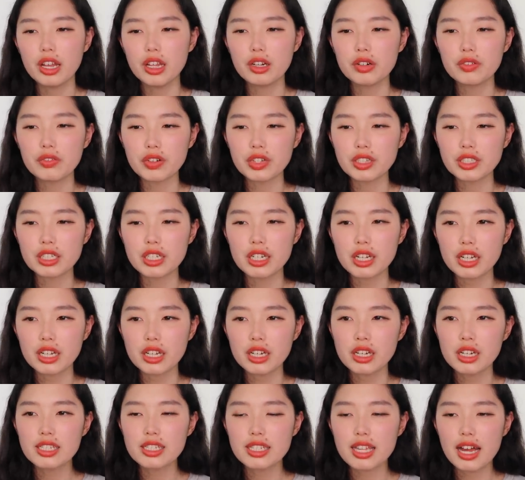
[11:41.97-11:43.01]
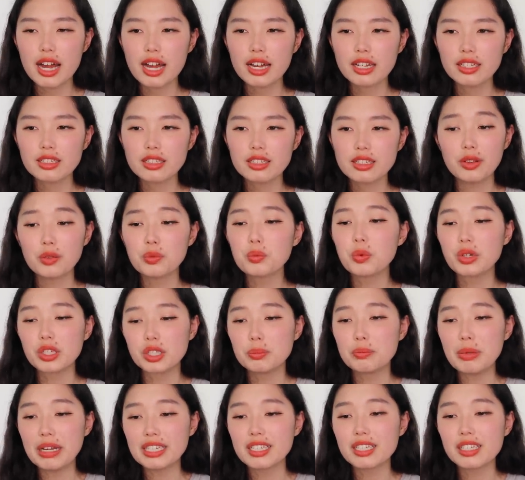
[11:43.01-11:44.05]
university is that, and
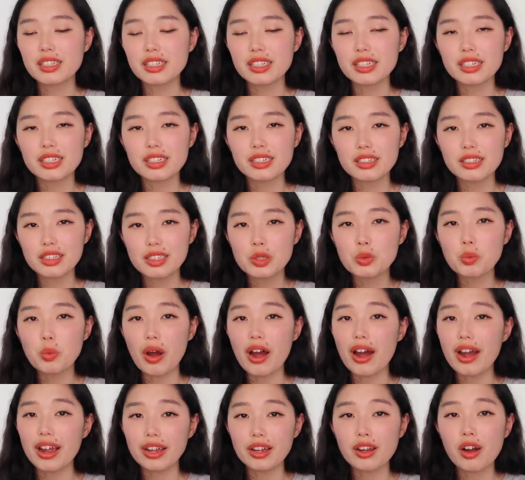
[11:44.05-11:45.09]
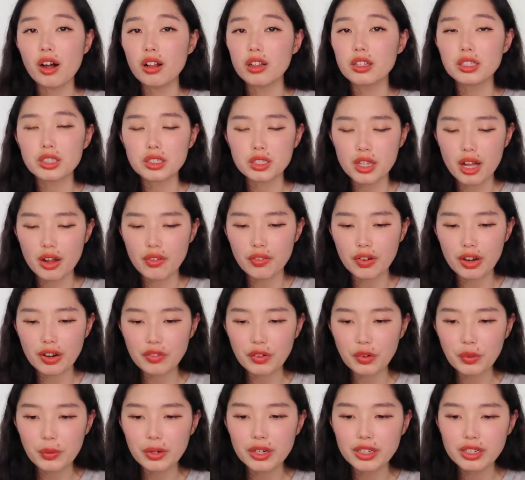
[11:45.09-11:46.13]
which basically is why college is not for
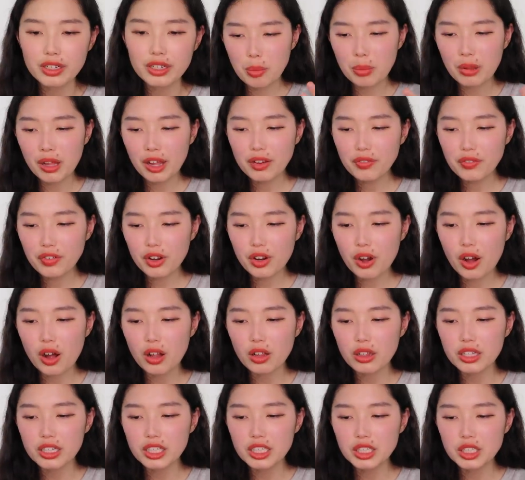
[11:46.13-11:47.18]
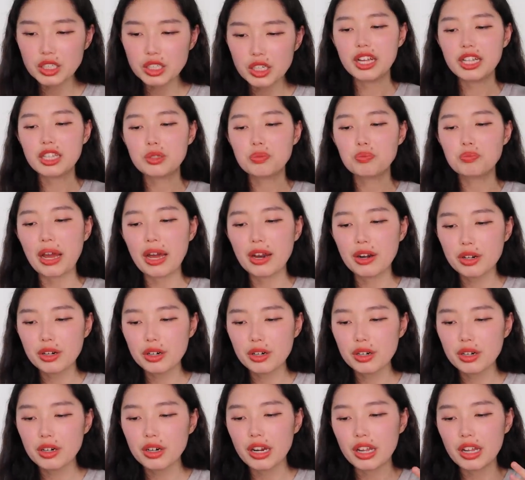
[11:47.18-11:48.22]
everyone, applying for college, it's
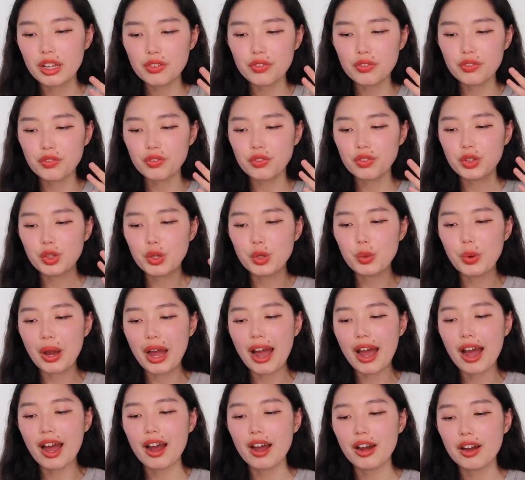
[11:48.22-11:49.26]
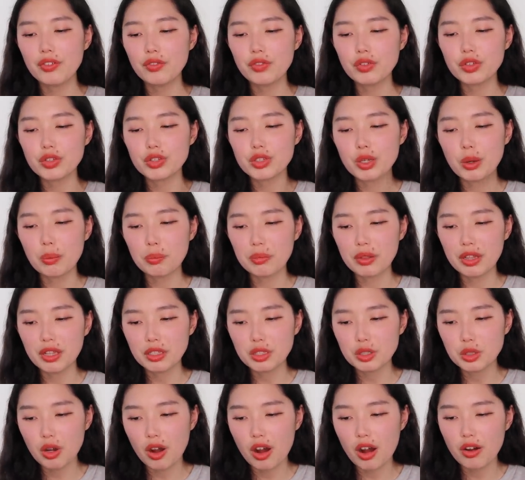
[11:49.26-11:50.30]
better if you have something
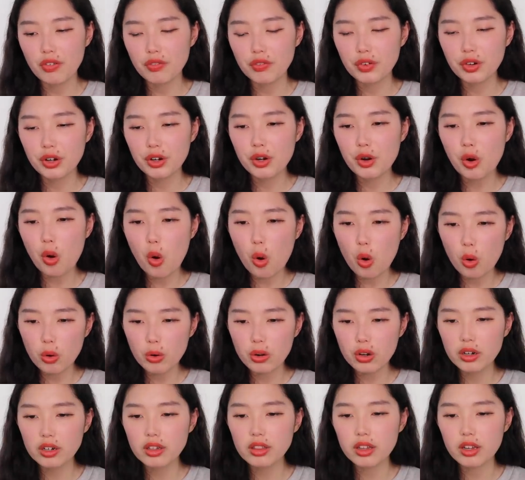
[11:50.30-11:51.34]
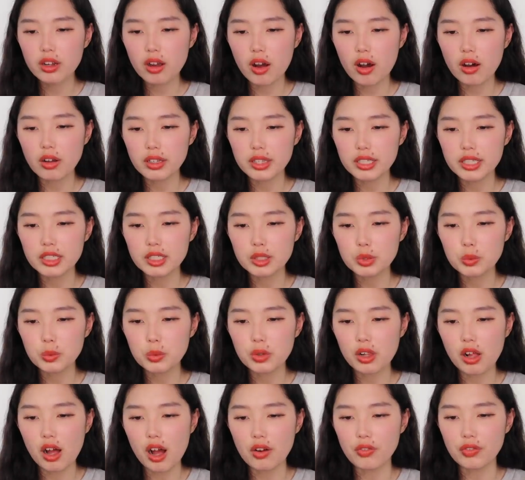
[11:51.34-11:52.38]
to offer or the college
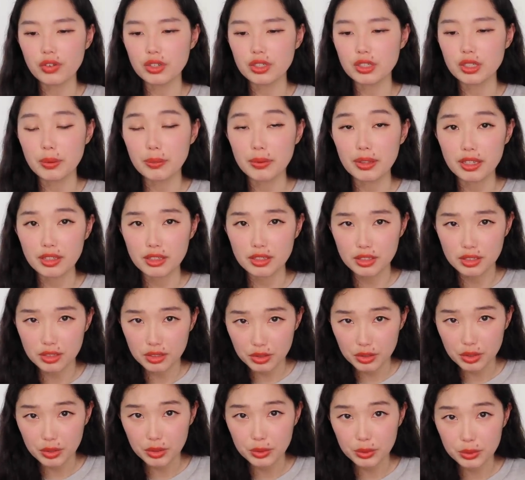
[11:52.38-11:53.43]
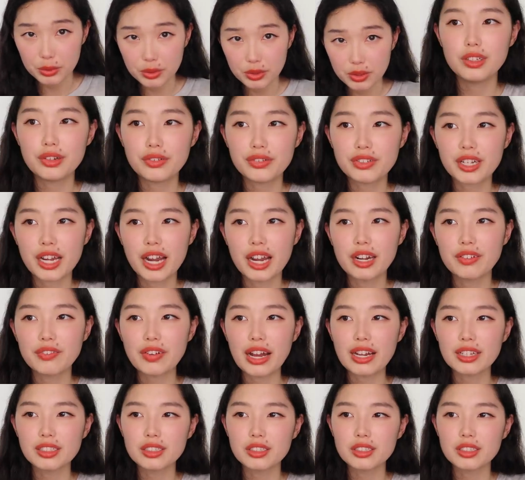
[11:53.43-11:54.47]
will offer something to you. You have to kind of
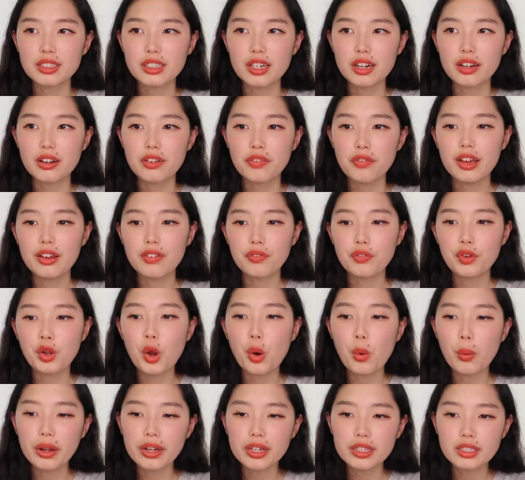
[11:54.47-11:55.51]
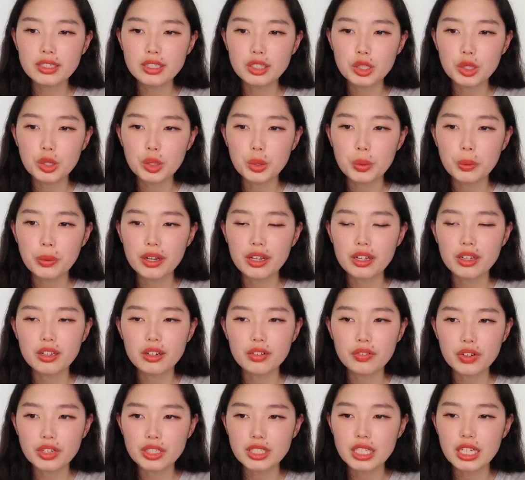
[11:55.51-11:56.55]
ask yourself if going to a
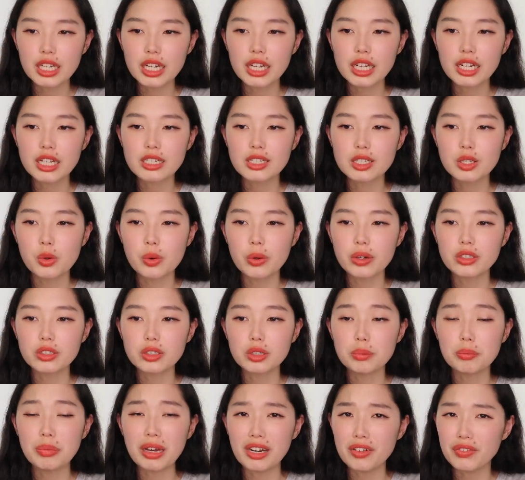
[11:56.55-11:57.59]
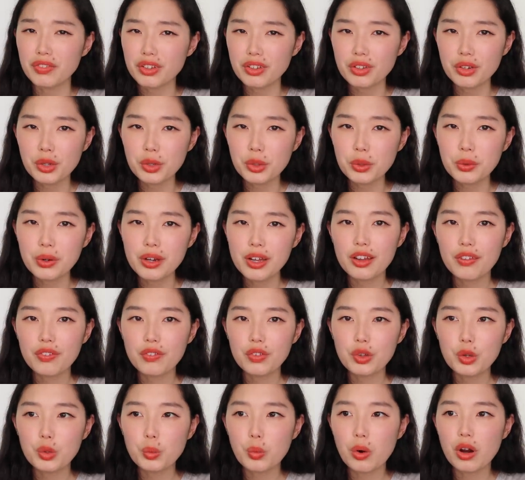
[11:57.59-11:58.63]
university is going to benefit you,
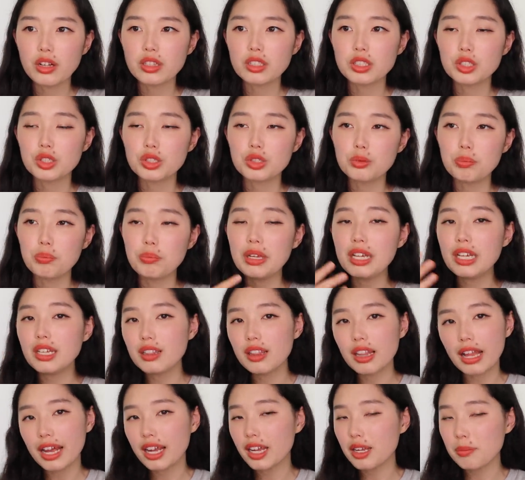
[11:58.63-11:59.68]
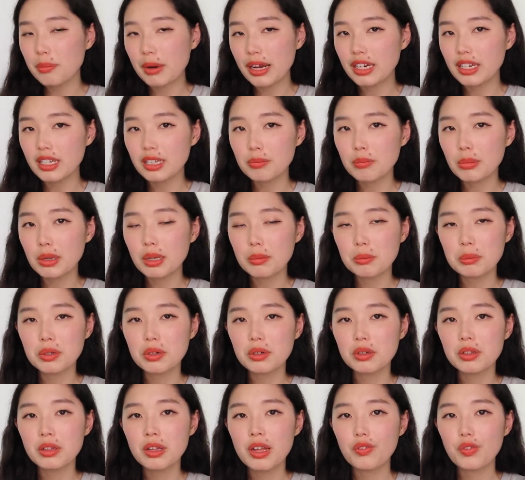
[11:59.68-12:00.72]
if you want to meet like-minded
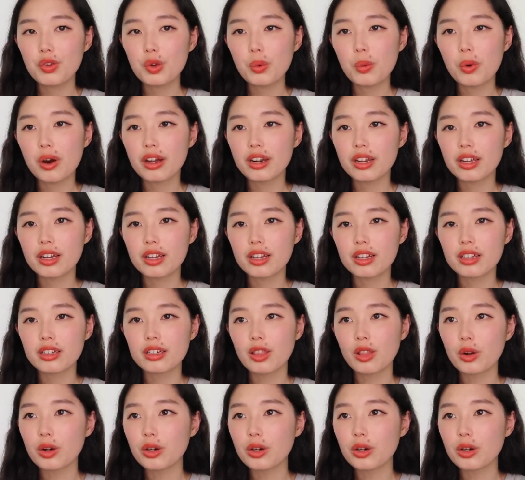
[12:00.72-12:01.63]
people, if you want to